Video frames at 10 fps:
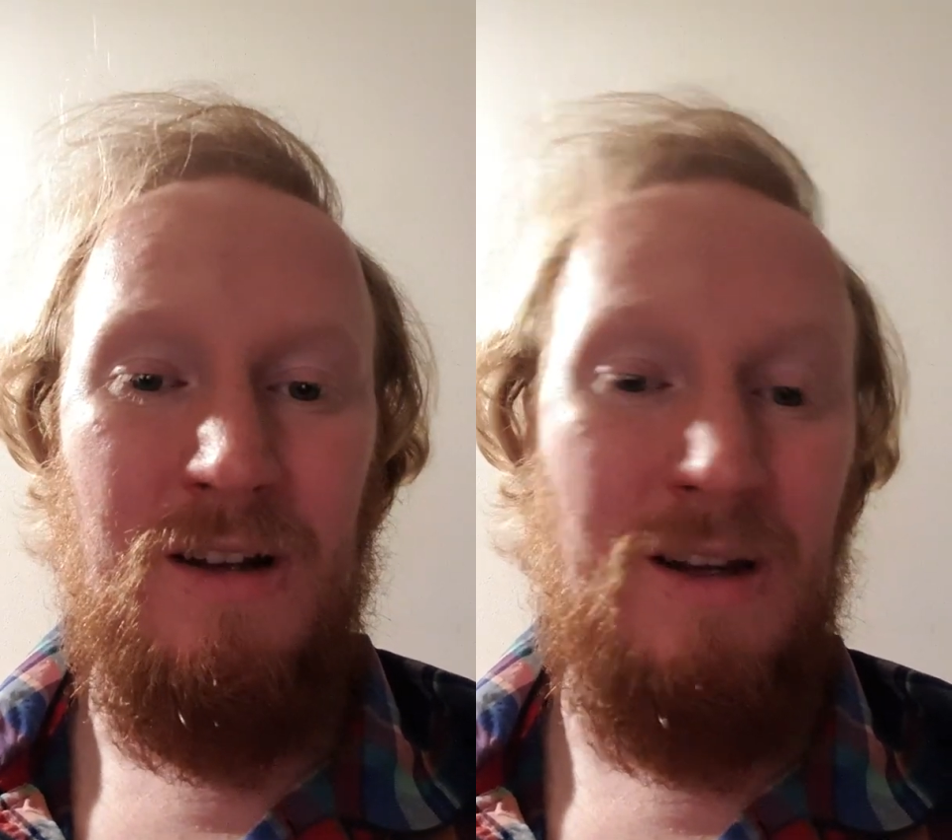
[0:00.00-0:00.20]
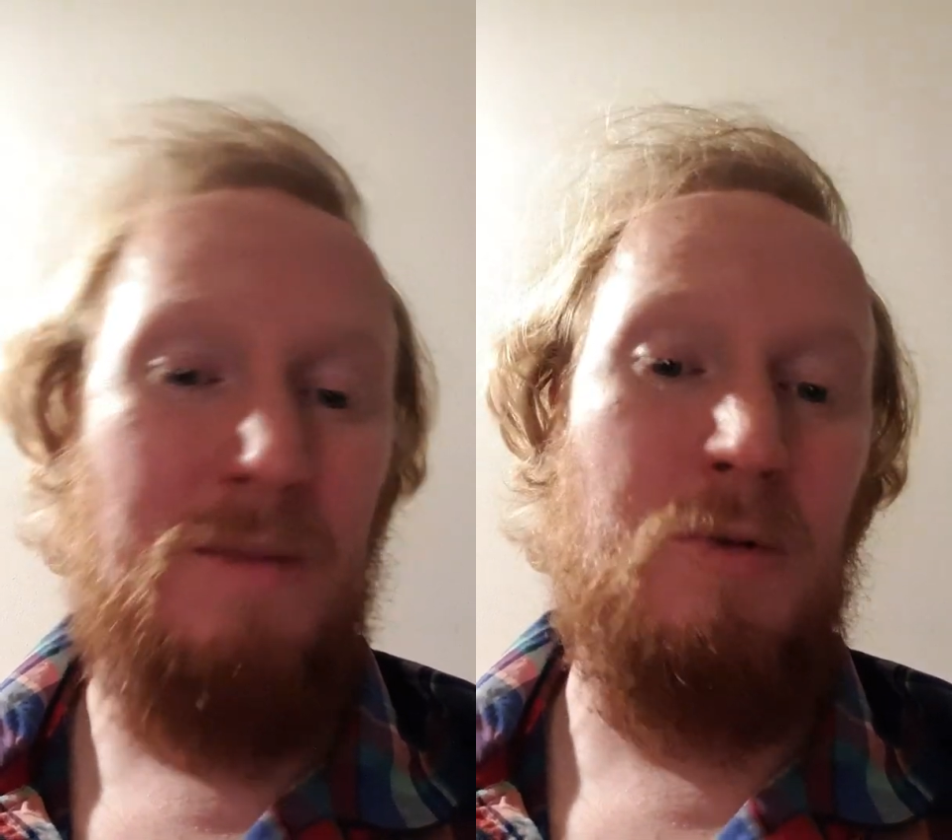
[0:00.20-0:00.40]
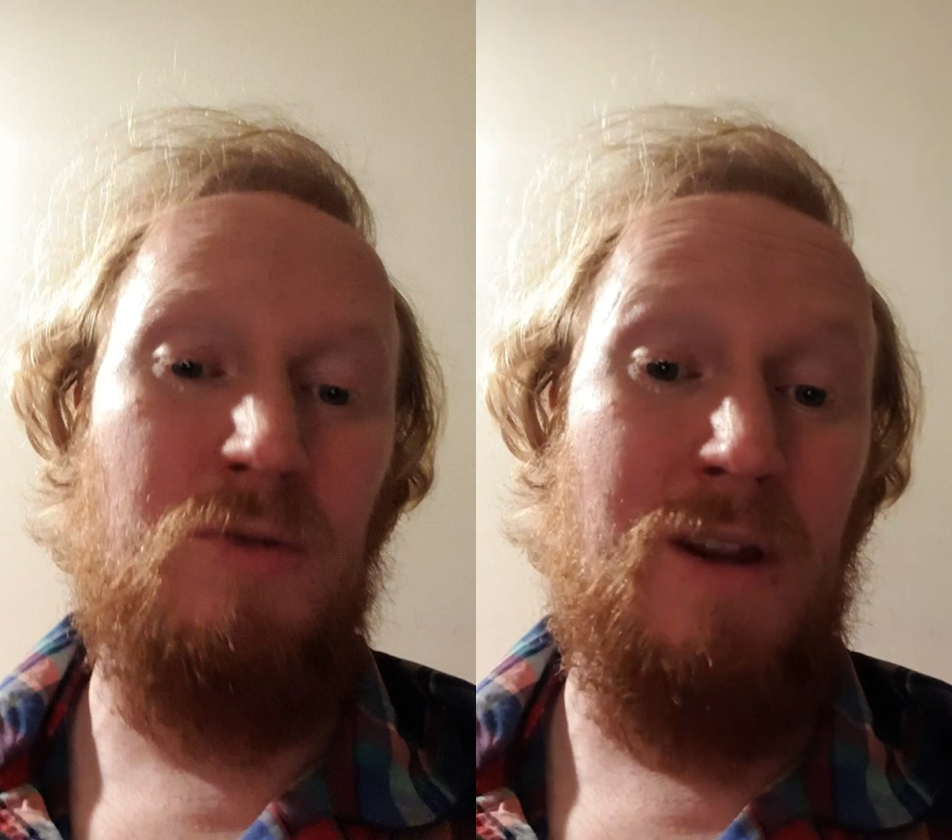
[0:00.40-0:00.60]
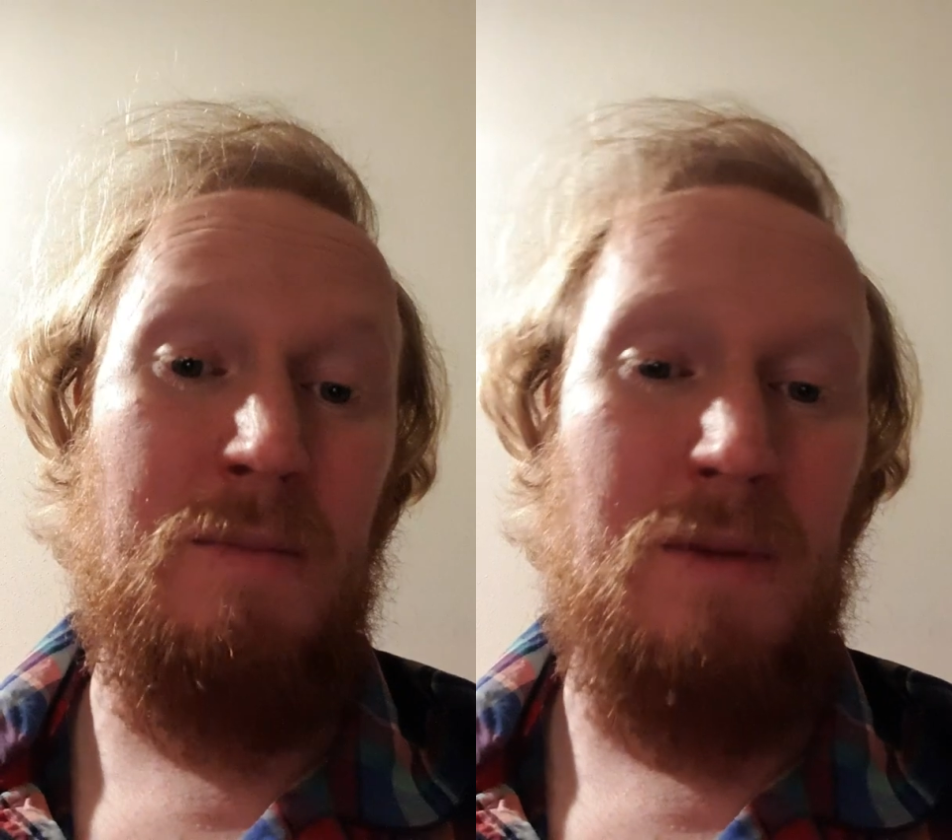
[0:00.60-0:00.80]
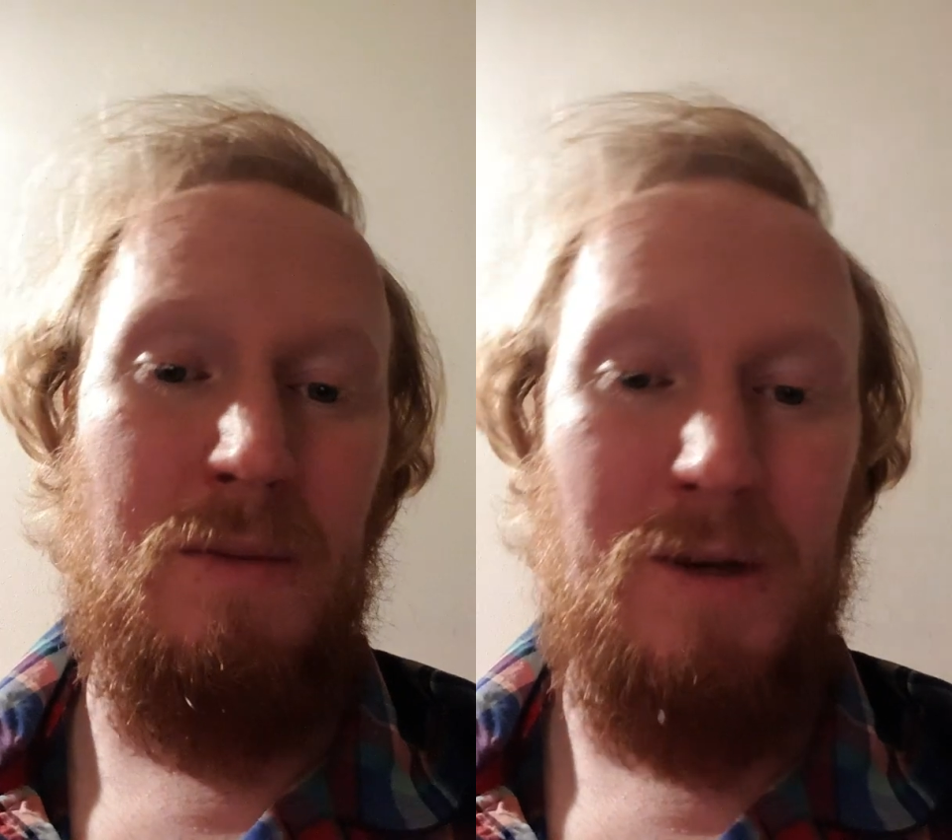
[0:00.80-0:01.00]
like a board
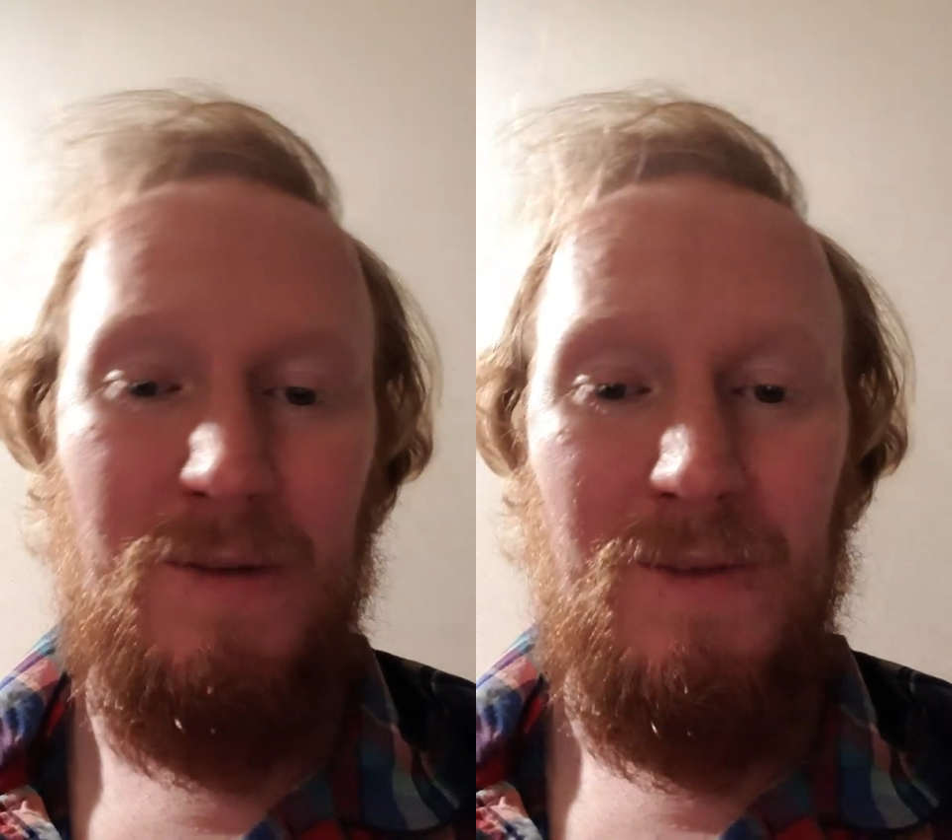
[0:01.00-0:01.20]
game, maybe.